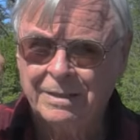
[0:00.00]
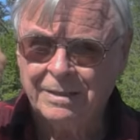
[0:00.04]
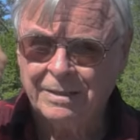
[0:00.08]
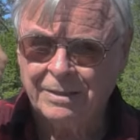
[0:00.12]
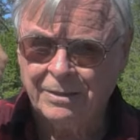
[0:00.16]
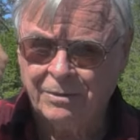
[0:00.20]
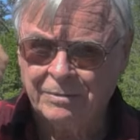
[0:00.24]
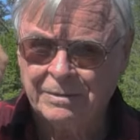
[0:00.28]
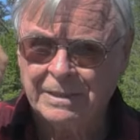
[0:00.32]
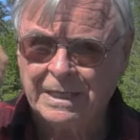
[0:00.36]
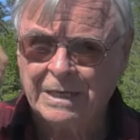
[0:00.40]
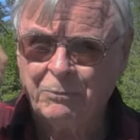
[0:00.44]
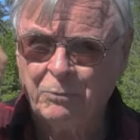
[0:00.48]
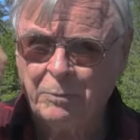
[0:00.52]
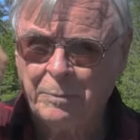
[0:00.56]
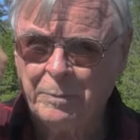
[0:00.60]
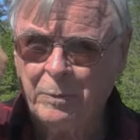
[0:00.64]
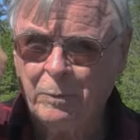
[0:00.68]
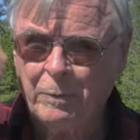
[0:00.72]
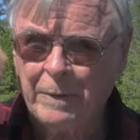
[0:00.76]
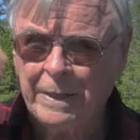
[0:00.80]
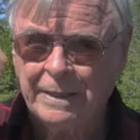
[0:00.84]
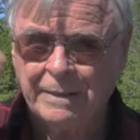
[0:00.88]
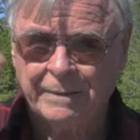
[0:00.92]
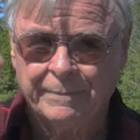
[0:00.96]
Okay, we'll be
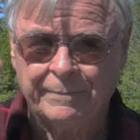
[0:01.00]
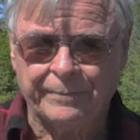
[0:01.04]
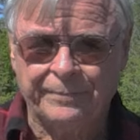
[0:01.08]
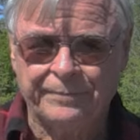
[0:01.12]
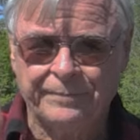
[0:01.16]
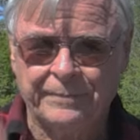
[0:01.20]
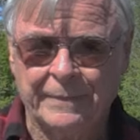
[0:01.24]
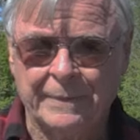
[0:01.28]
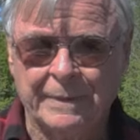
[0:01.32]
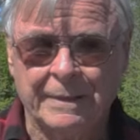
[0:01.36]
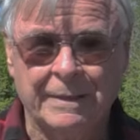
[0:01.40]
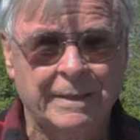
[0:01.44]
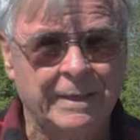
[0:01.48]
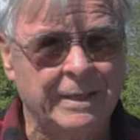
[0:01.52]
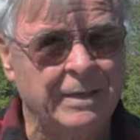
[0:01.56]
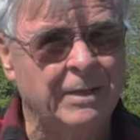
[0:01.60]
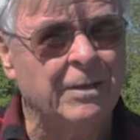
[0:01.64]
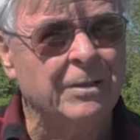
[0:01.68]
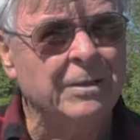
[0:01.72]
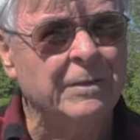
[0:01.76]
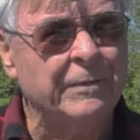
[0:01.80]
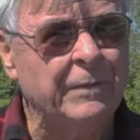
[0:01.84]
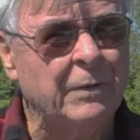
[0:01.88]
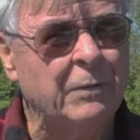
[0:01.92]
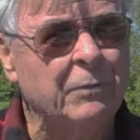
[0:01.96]
waiting. And he
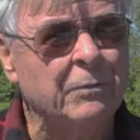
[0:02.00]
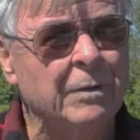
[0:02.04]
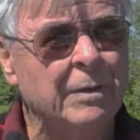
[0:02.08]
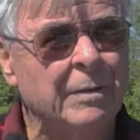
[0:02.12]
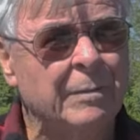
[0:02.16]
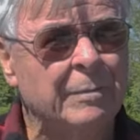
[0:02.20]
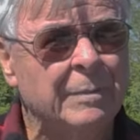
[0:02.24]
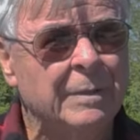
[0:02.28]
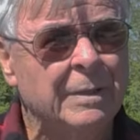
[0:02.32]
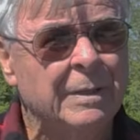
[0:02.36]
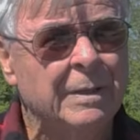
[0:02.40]
hung the phone up.